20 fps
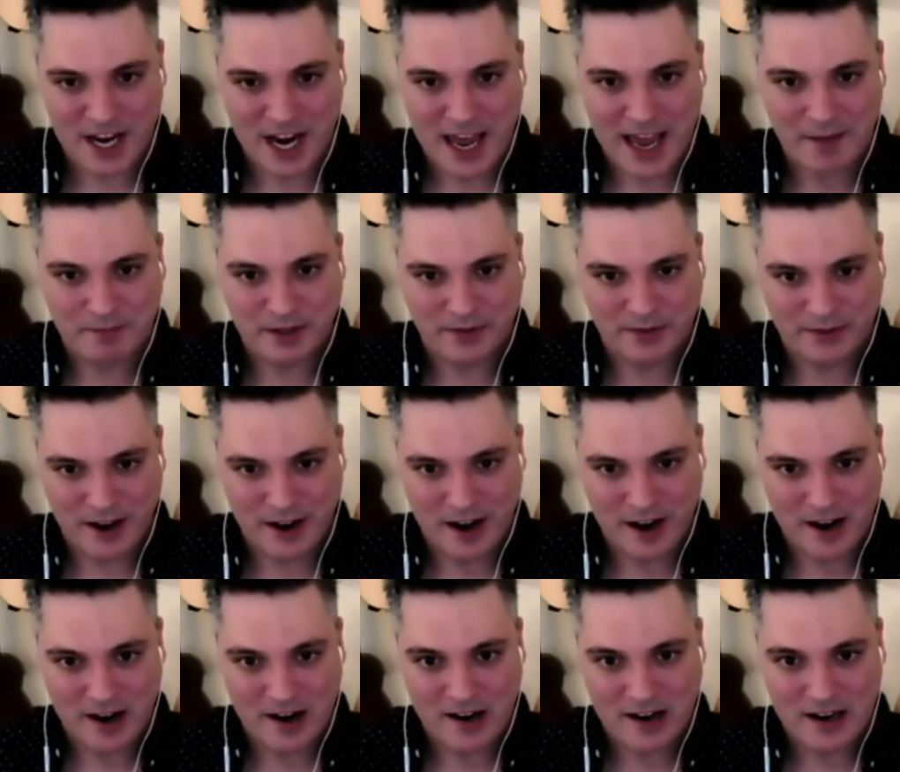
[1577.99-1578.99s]

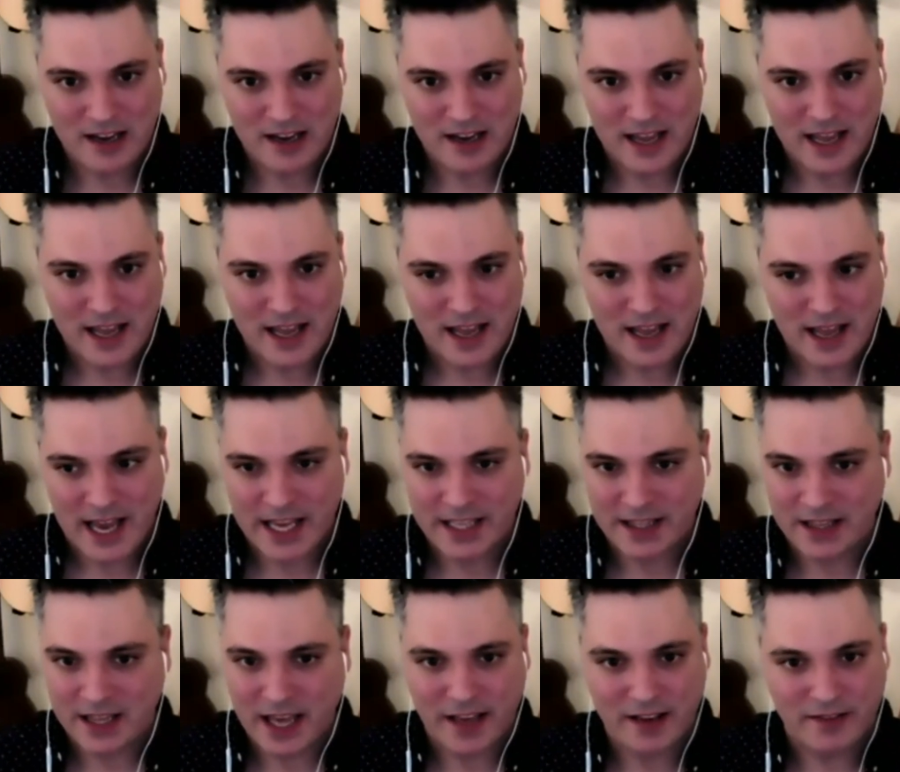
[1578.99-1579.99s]
amplifier and
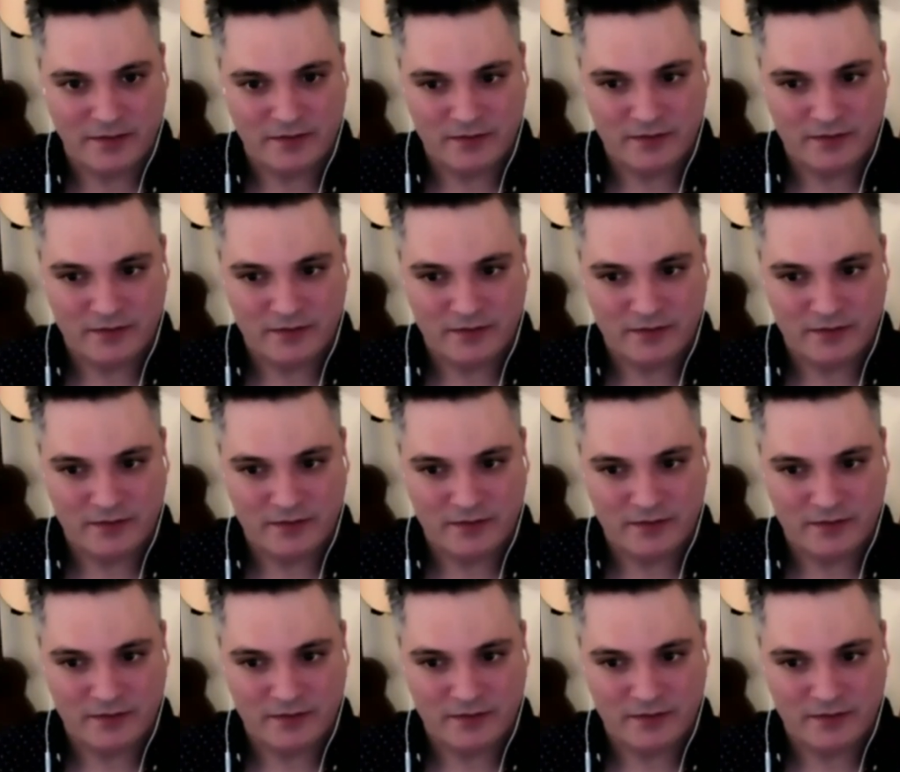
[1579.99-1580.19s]
like